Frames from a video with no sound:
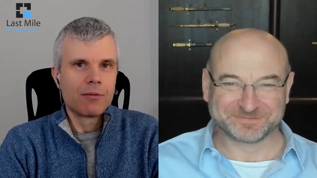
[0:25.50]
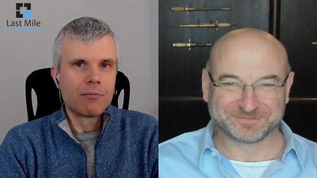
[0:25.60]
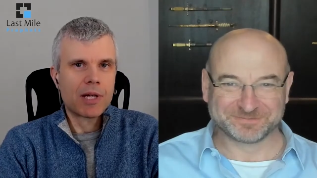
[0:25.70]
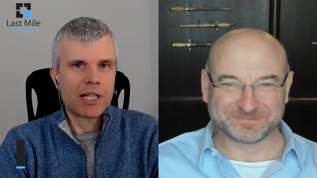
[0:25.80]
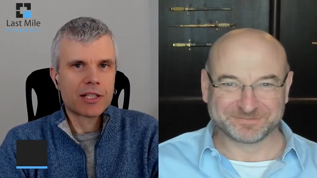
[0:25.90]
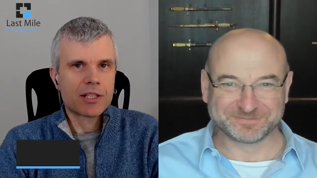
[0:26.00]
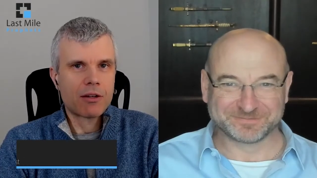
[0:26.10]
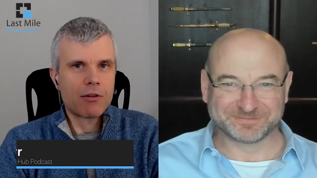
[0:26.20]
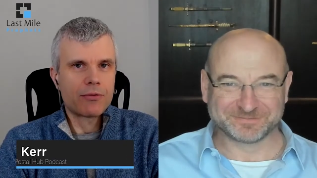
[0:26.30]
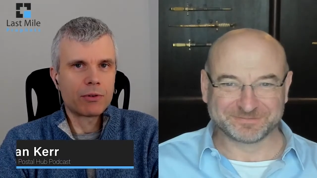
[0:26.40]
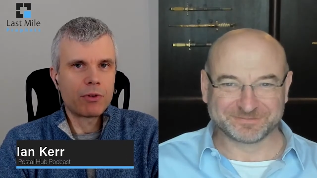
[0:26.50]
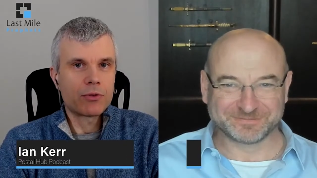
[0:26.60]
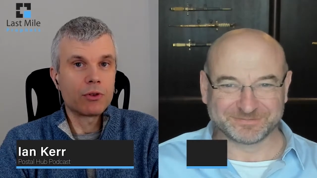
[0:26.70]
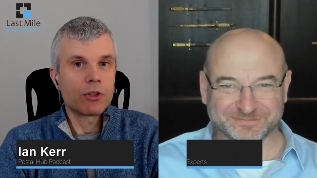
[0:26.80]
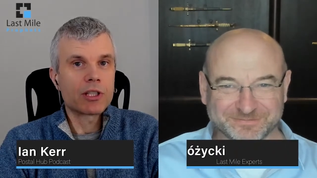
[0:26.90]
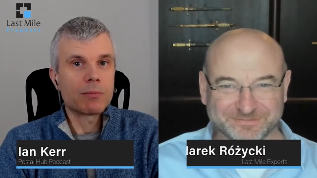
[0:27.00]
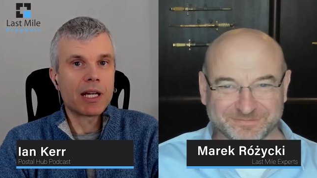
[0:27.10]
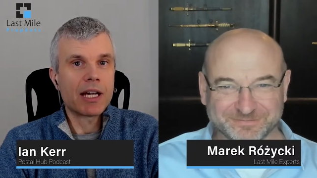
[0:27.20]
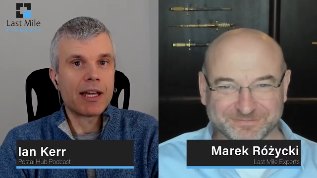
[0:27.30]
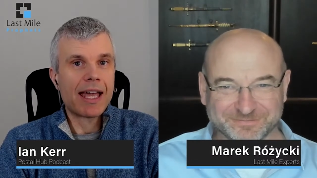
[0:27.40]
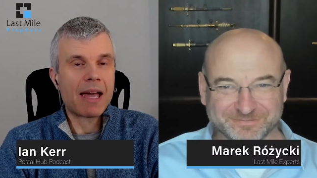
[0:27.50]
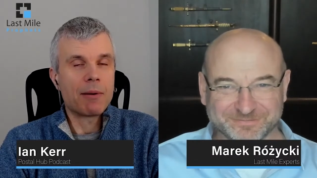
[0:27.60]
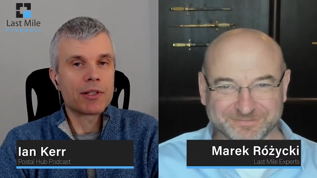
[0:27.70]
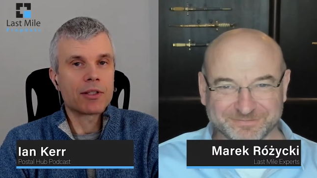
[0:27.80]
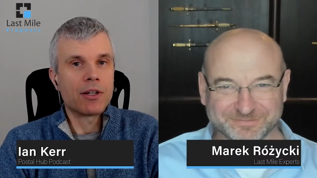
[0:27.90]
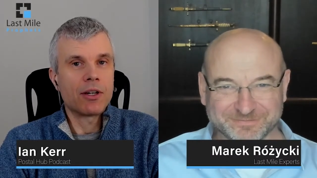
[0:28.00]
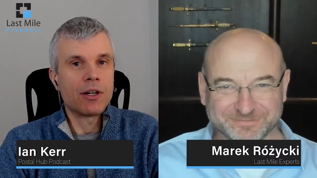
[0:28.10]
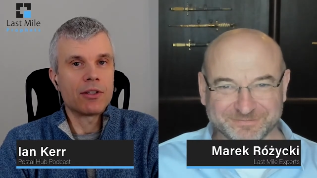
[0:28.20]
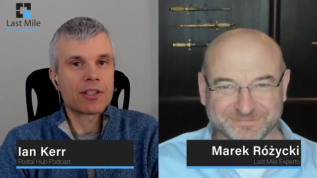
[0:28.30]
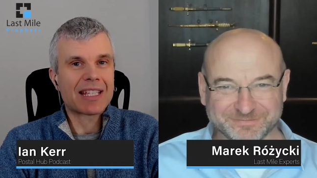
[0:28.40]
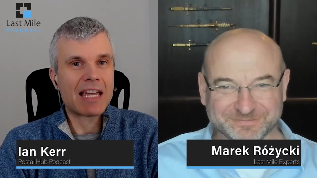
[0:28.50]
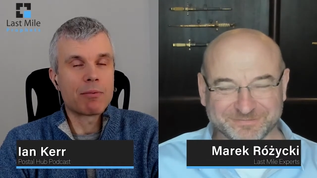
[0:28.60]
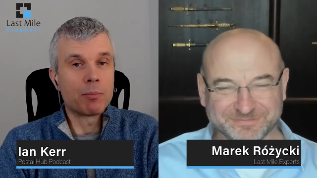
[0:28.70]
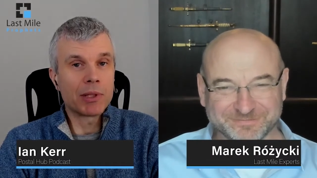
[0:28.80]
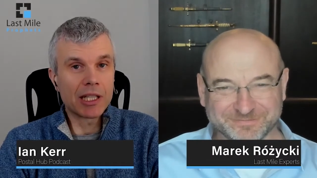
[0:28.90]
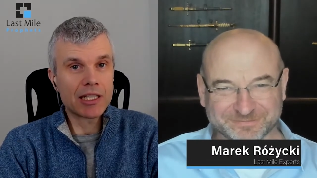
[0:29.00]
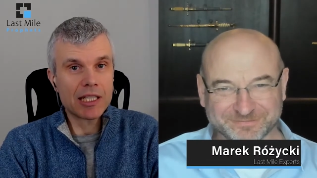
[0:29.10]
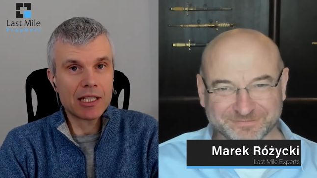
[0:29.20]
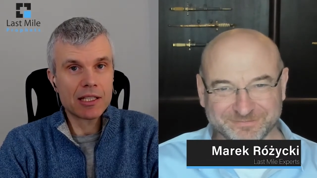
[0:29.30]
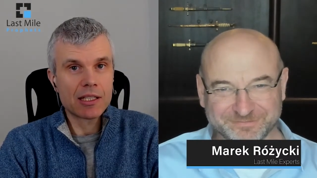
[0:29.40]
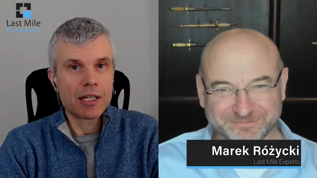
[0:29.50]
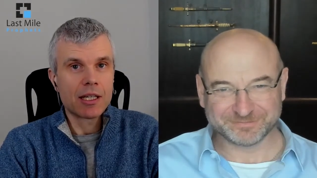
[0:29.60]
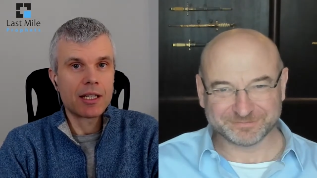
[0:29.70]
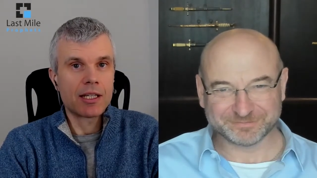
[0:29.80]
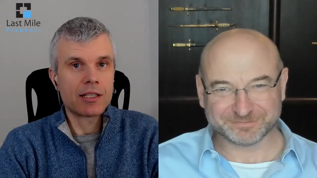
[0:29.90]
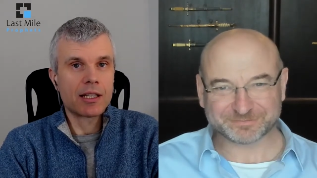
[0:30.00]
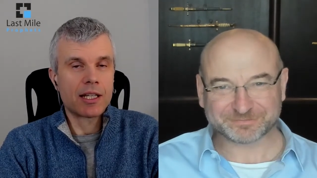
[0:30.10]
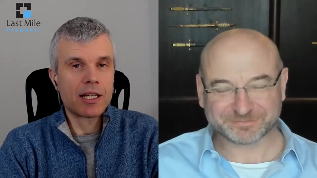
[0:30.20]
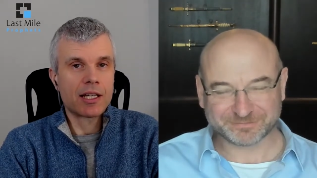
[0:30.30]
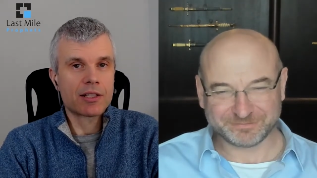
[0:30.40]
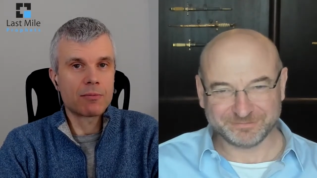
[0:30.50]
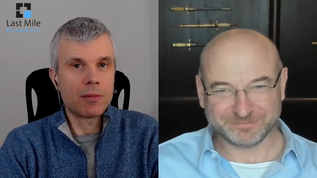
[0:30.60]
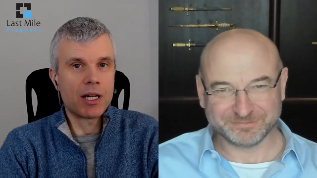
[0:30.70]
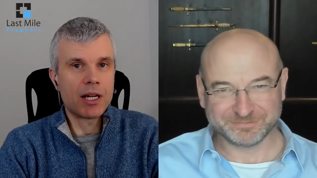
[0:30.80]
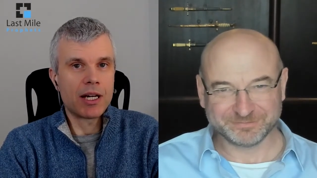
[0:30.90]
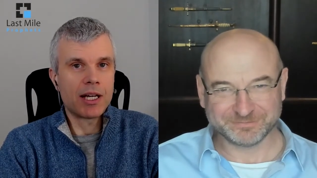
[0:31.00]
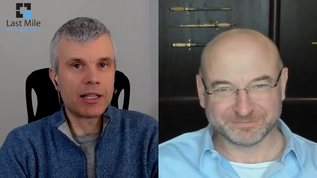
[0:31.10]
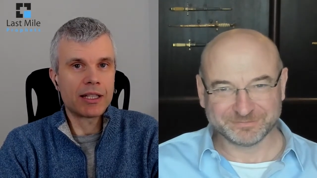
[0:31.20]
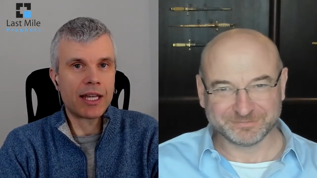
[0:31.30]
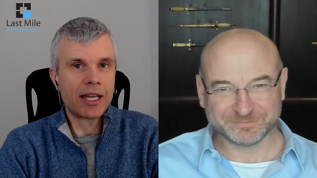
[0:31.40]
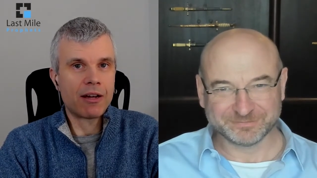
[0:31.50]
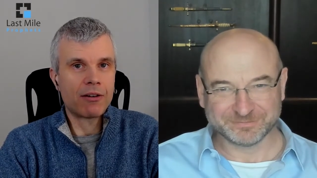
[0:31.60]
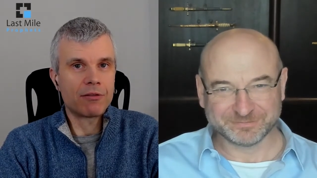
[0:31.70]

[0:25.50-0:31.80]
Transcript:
Speaker 1: Marek, so often we've talked about Amazon's capabilities in the last mile and how